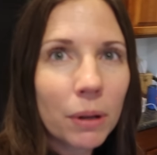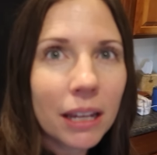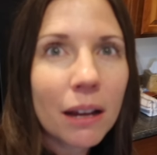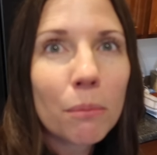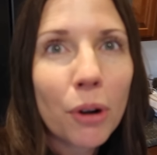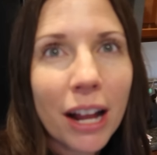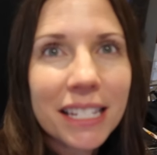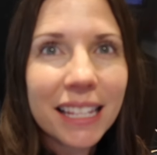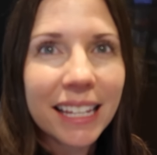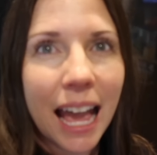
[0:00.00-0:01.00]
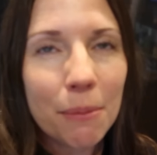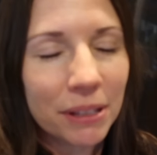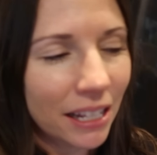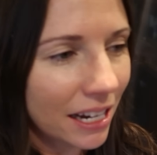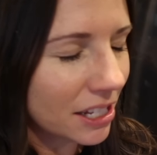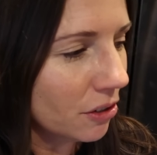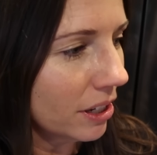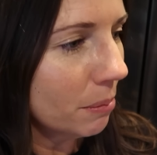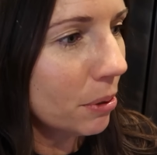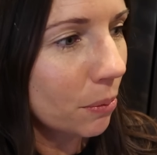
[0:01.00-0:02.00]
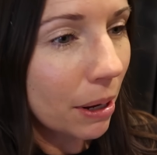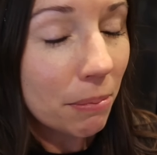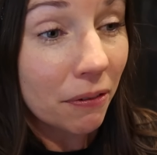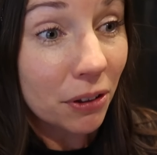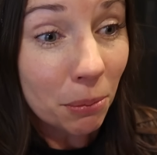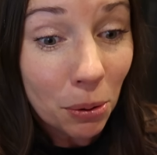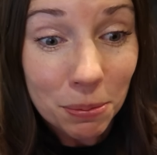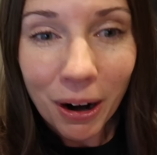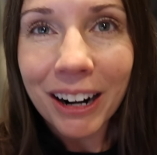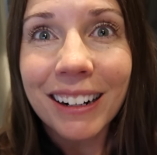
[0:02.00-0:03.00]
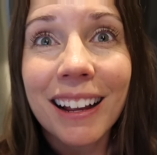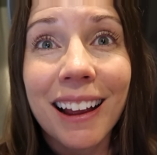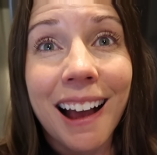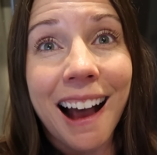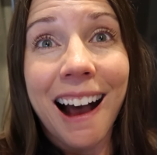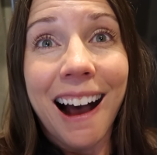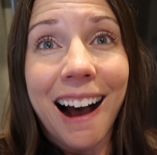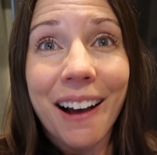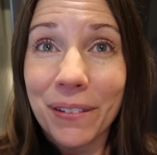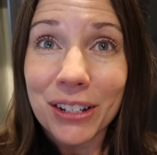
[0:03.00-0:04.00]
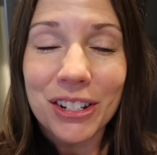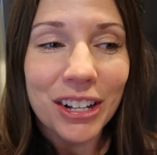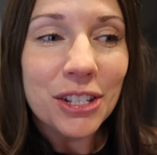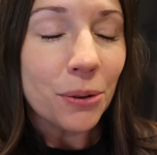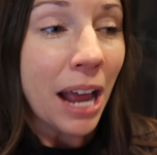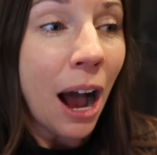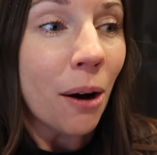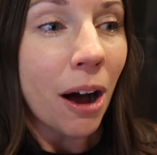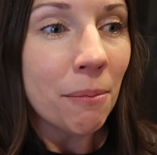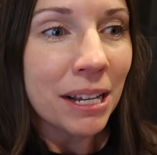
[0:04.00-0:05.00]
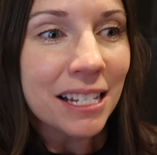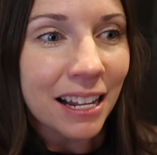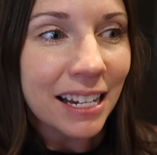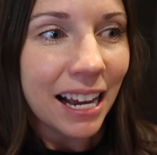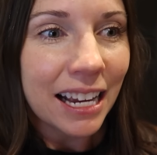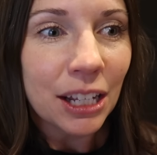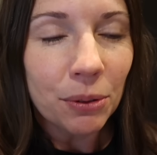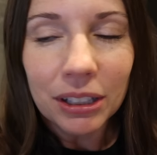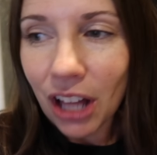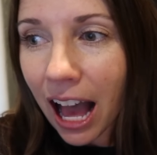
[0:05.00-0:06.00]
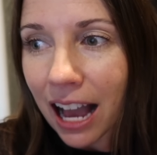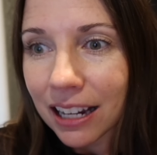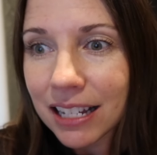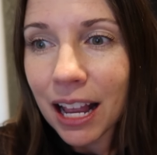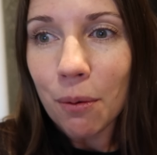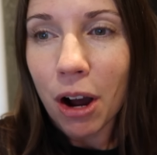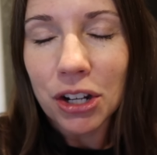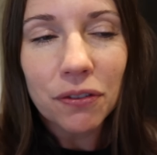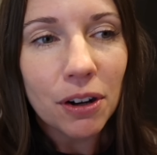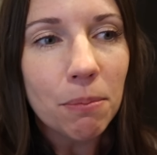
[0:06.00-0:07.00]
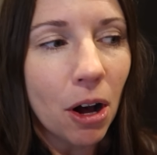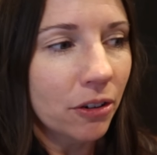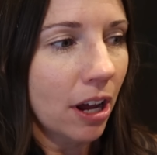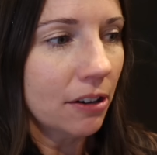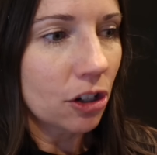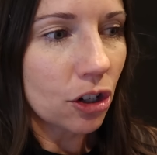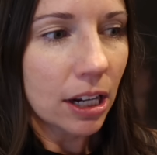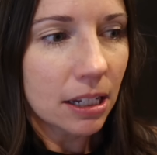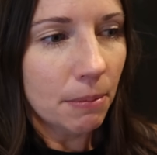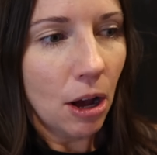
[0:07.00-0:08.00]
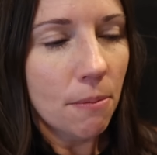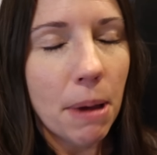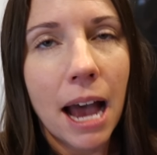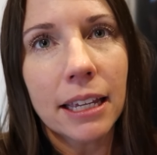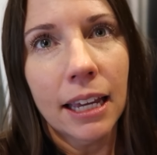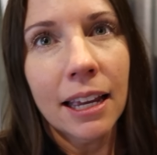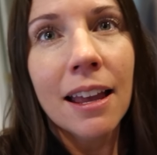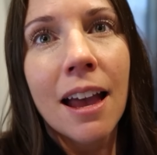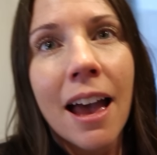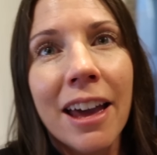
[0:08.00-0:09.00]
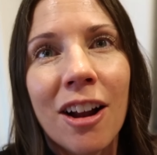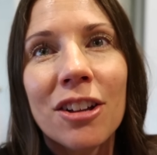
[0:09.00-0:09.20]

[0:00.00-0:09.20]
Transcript: we brought to the cabin that I still need to put away. But for the most part, it feels good. So now on my Sunday, I can relax and watch football and not have to stress about unpacking. And